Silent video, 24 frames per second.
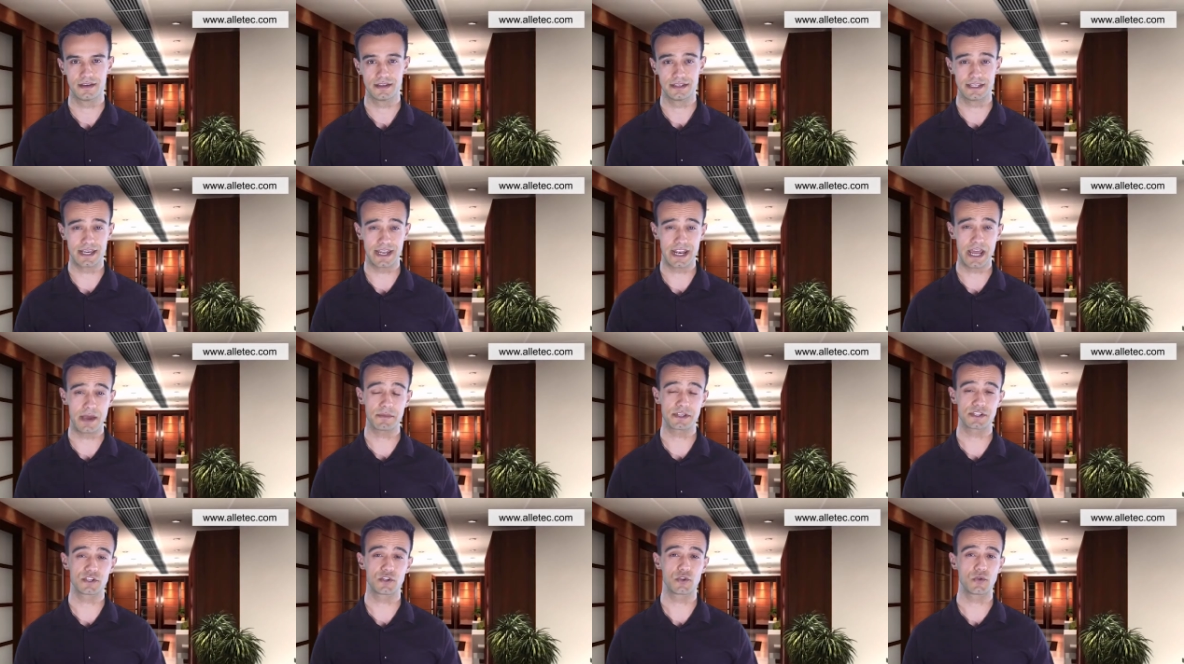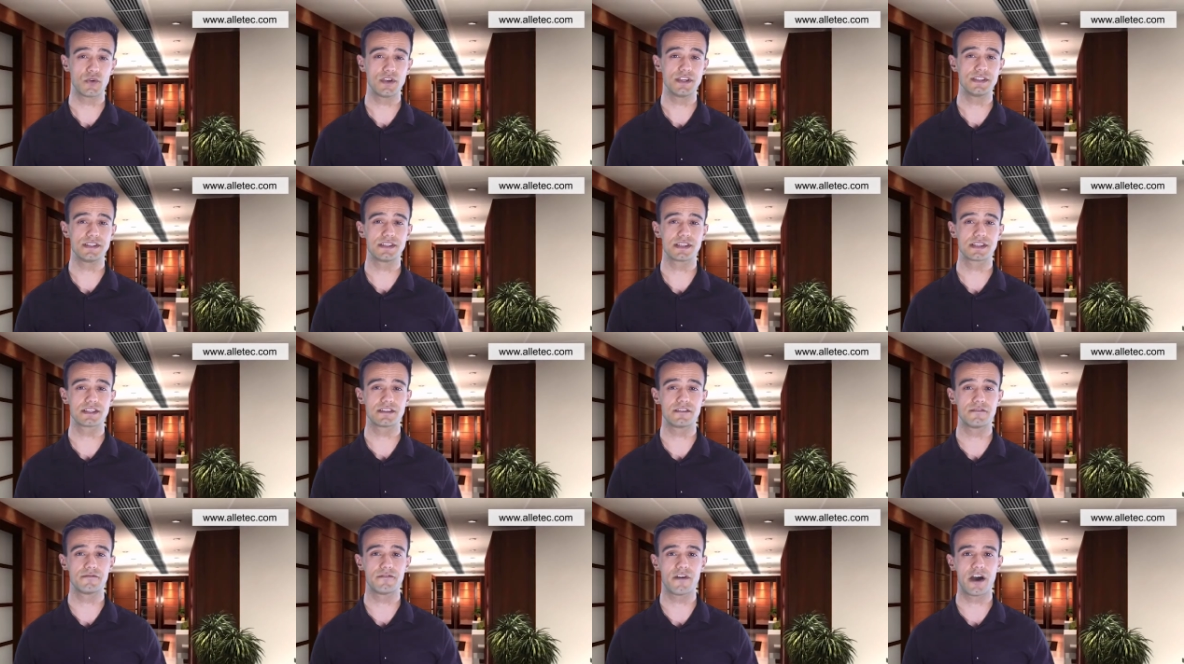Dynamics
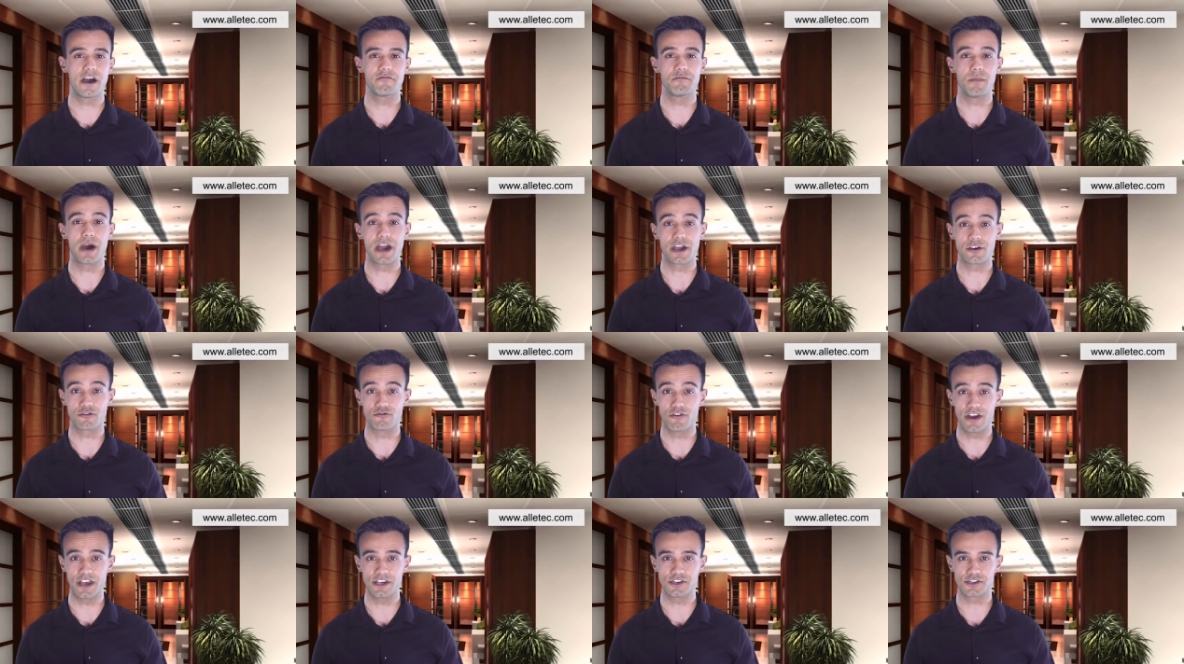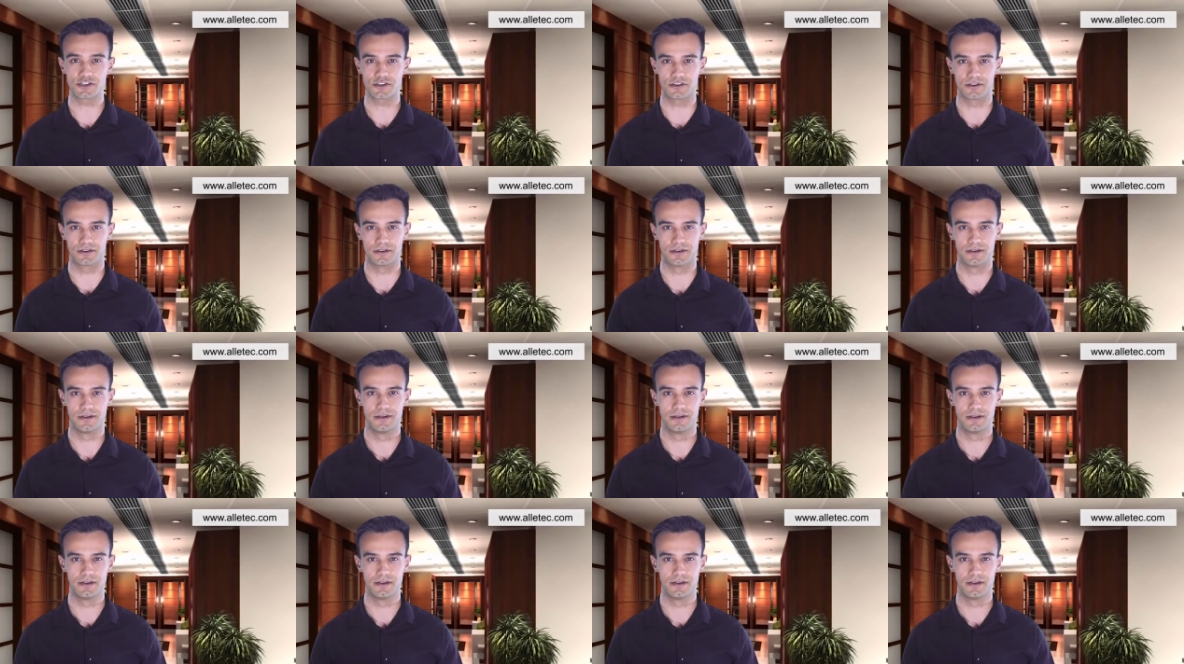365 Migration